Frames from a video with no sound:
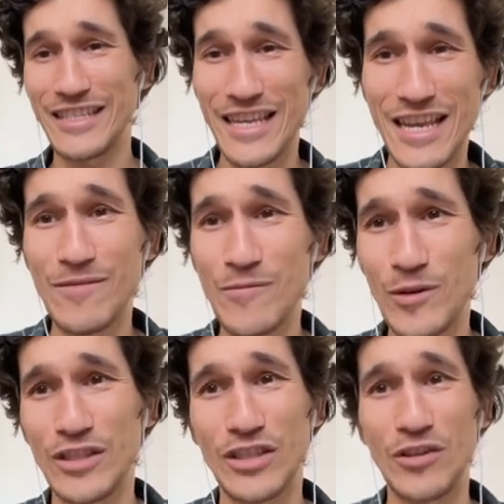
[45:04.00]
see
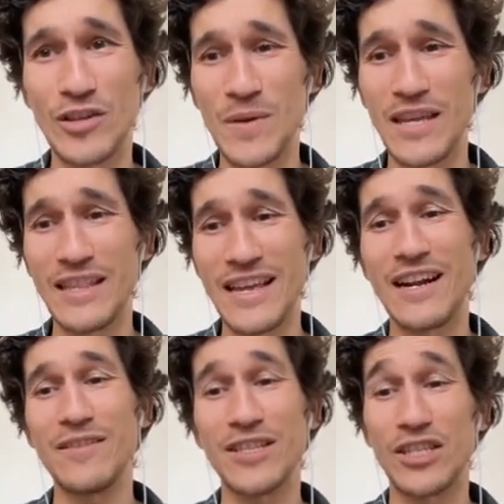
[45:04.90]
what's gonna be
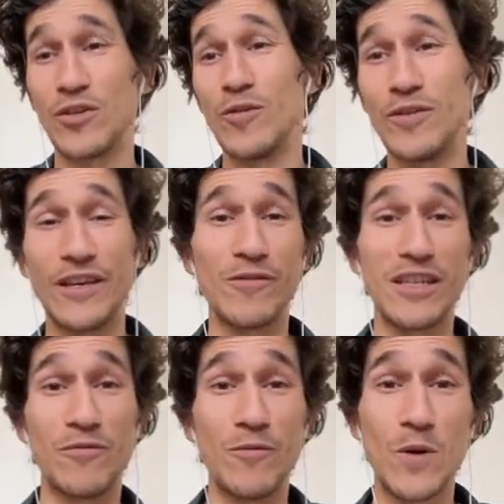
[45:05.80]
there. So thank you
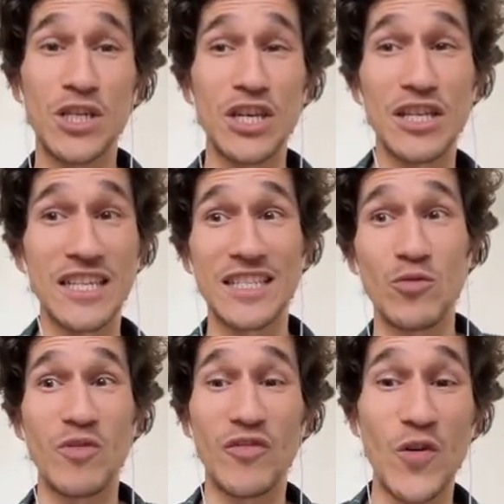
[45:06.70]
guys for watching this
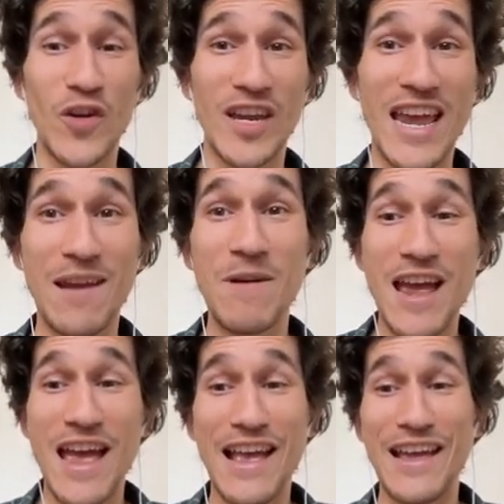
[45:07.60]
super long game,
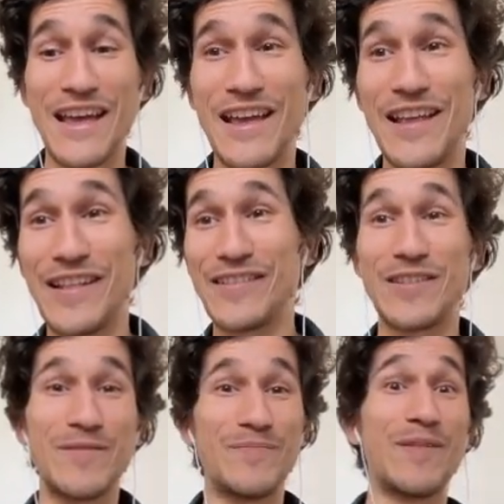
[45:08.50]
and
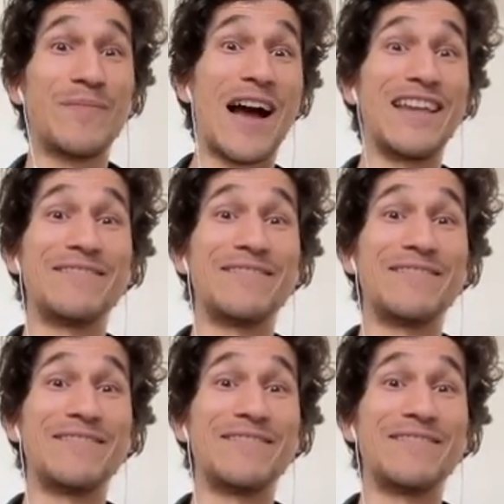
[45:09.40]
bye bye.